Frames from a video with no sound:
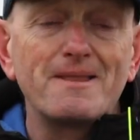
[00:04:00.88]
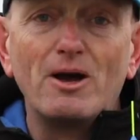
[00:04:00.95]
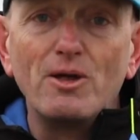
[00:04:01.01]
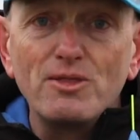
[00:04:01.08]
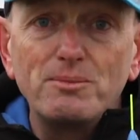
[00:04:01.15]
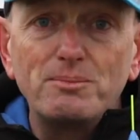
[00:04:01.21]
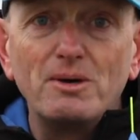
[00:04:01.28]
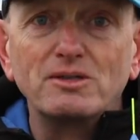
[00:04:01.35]

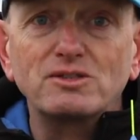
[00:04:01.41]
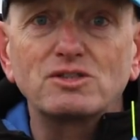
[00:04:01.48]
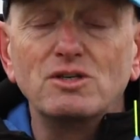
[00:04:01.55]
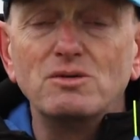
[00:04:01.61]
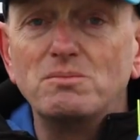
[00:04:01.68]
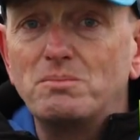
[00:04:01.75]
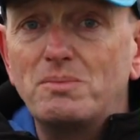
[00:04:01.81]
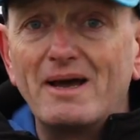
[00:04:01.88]
on the
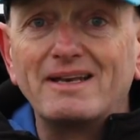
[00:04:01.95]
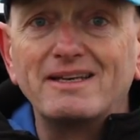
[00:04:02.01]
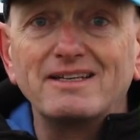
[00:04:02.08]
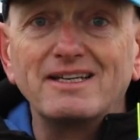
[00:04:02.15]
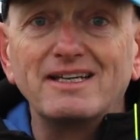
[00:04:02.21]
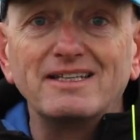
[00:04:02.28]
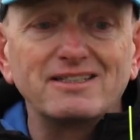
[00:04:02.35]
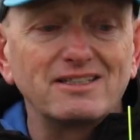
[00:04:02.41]
bottom,
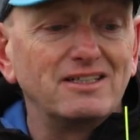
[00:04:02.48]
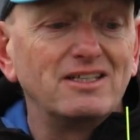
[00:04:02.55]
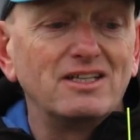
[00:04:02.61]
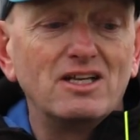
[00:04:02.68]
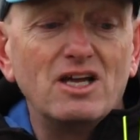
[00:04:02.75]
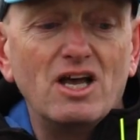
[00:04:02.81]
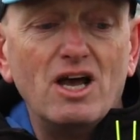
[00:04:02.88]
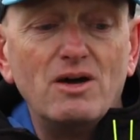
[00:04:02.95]
banded,
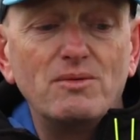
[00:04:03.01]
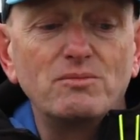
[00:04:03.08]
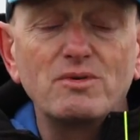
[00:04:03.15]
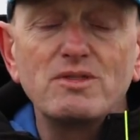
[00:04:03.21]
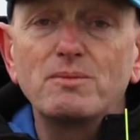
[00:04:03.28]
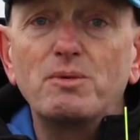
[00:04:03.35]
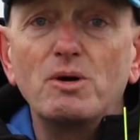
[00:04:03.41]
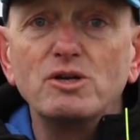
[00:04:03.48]

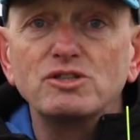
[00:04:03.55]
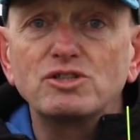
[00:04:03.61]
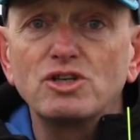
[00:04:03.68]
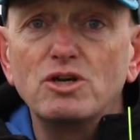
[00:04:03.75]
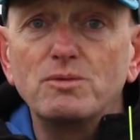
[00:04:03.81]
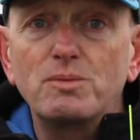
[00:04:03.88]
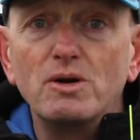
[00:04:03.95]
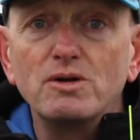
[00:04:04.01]
with the
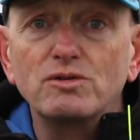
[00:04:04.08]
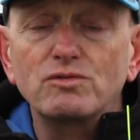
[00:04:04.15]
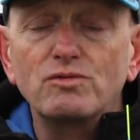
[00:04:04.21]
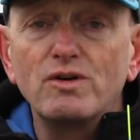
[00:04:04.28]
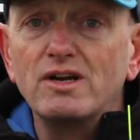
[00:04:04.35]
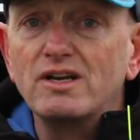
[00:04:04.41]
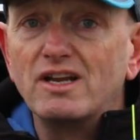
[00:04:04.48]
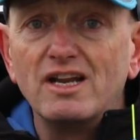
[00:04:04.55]
0.2,
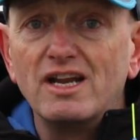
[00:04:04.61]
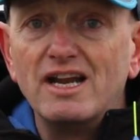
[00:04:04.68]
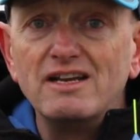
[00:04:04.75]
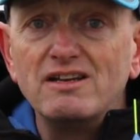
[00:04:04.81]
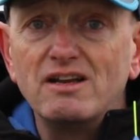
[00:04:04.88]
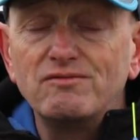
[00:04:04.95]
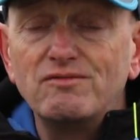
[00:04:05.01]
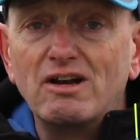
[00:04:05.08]
0.3
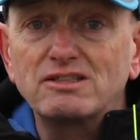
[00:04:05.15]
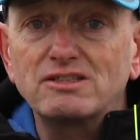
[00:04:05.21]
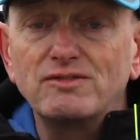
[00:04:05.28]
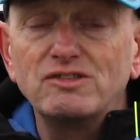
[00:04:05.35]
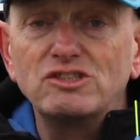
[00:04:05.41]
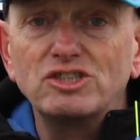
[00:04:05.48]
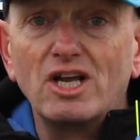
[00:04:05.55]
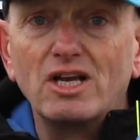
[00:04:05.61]
in
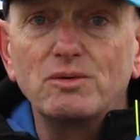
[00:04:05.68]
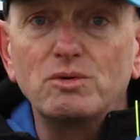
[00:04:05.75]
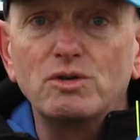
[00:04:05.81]
relatively shallow